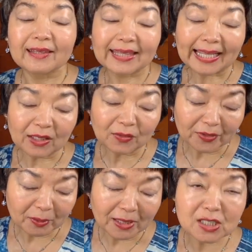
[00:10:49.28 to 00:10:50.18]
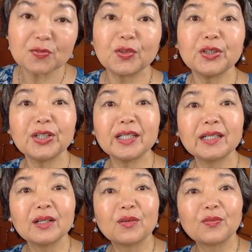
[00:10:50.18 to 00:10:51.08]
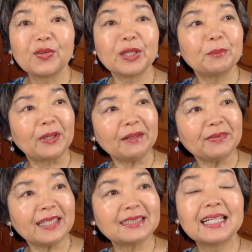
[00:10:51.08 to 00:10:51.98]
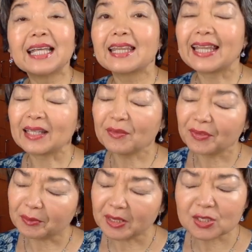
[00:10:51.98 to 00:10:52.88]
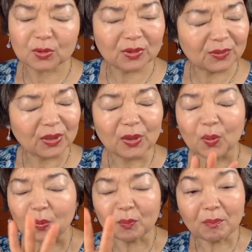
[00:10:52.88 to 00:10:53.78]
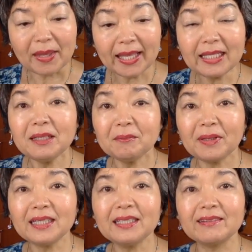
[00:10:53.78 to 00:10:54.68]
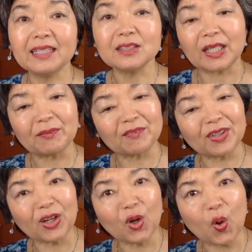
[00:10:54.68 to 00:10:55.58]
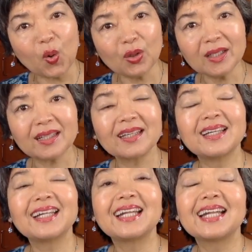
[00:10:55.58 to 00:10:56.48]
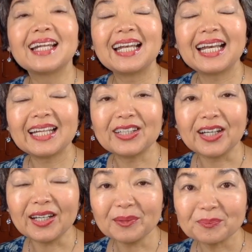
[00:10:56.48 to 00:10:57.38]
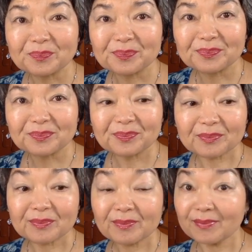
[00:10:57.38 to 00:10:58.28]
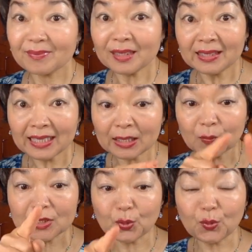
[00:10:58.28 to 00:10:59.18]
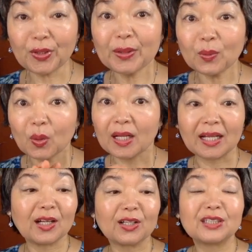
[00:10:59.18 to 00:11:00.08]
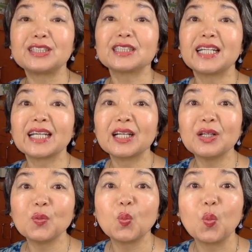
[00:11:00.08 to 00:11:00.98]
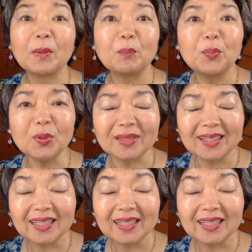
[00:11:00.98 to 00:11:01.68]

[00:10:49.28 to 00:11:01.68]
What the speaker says: Thank you very much for your braveness. Thank you very much. Many things, and very long letter that was real, just like one book.